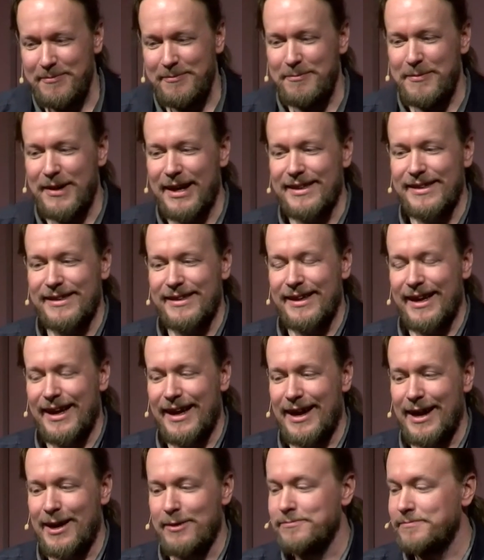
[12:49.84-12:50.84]
But
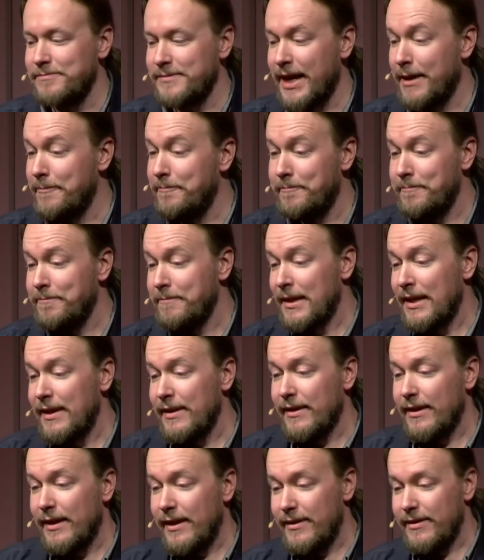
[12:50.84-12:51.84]
yeah,
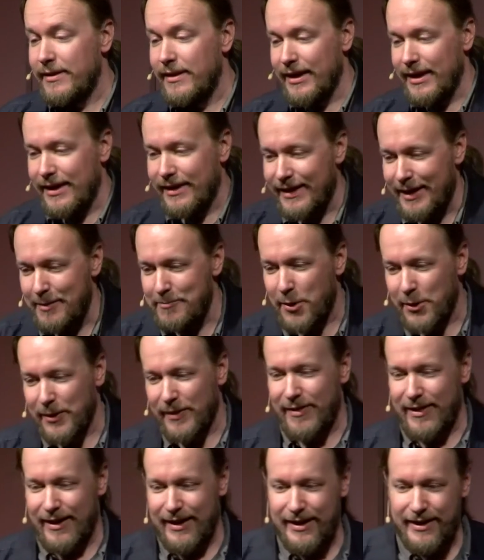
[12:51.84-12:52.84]
the important
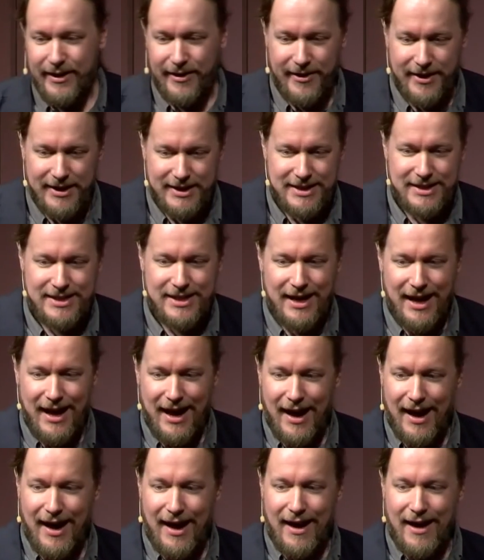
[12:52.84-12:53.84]
thing here is
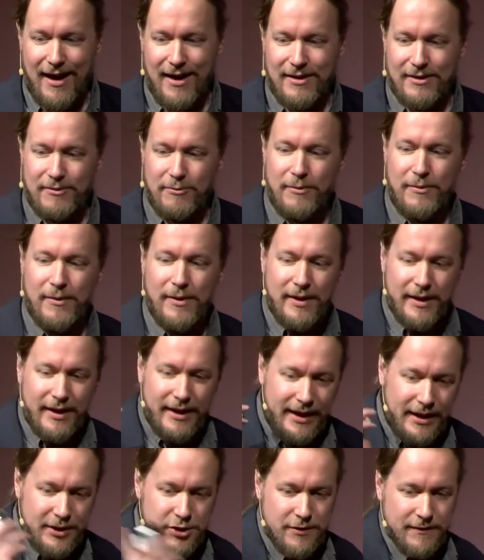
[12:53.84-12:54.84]

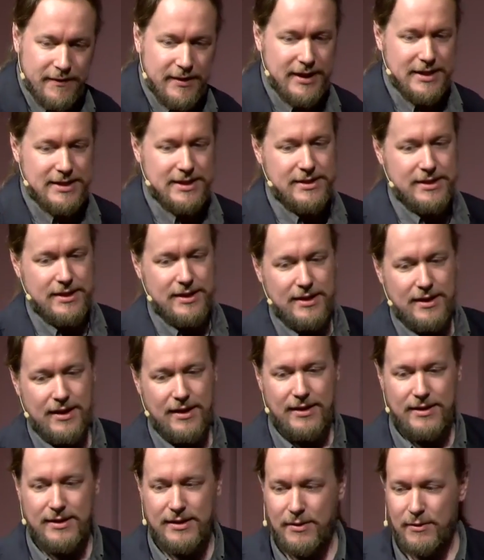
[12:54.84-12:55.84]
each of these
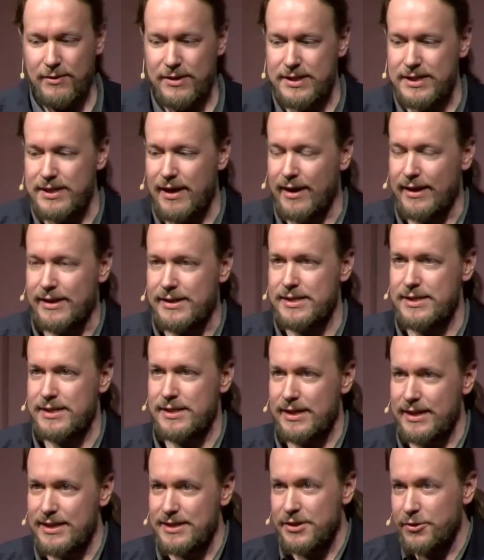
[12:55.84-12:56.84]
sites
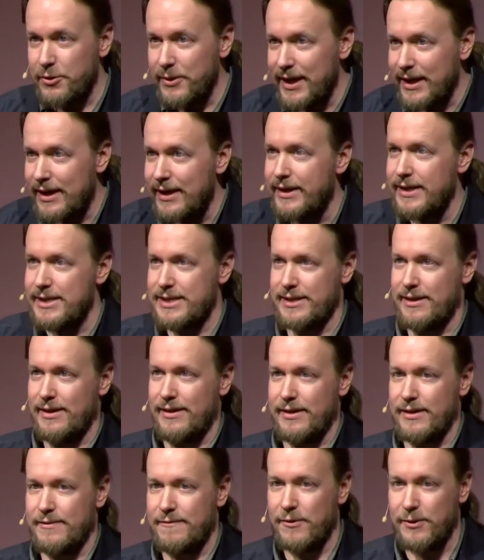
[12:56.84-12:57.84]
is uniquely
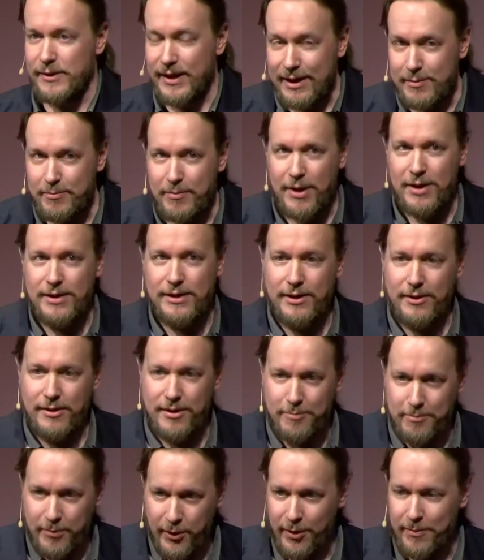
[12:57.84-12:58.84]
designed for that particular
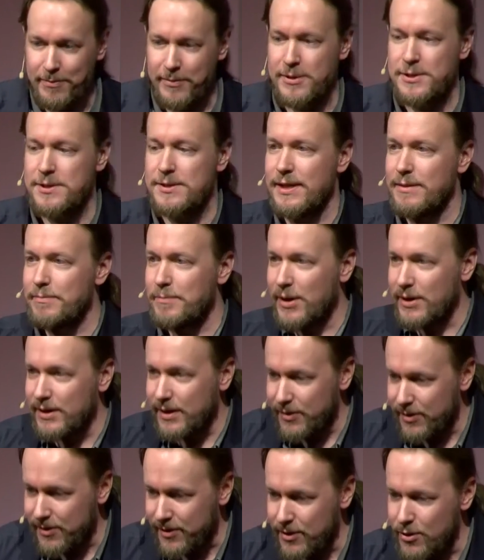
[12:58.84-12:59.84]
purpose, that
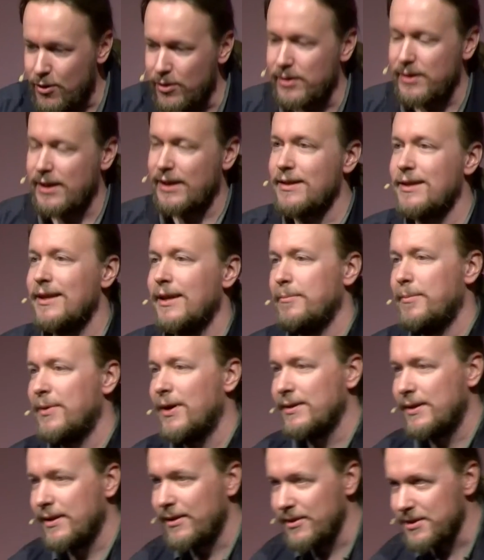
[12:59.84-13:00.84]
particular content, that
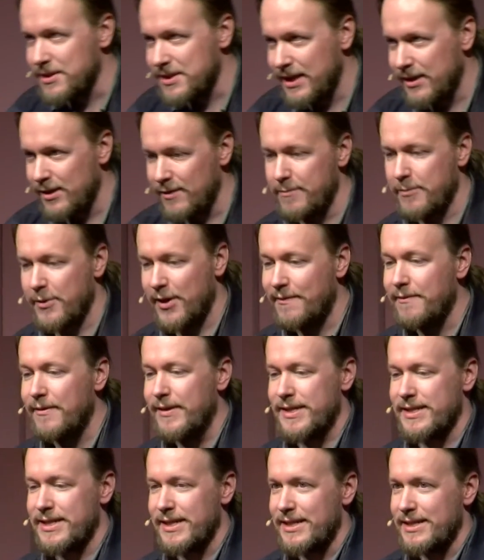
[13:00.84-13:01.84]
particular set of
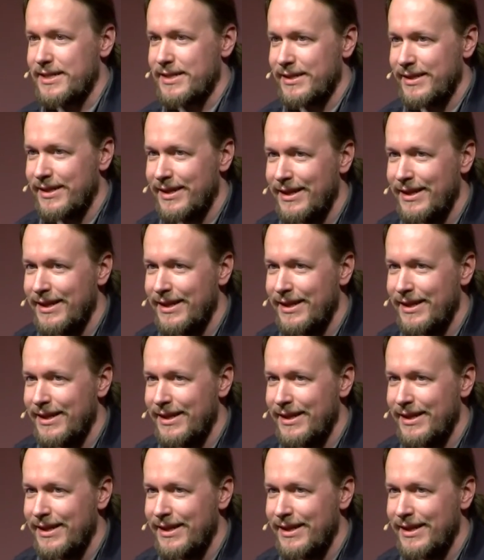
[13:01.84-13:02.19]
preferences.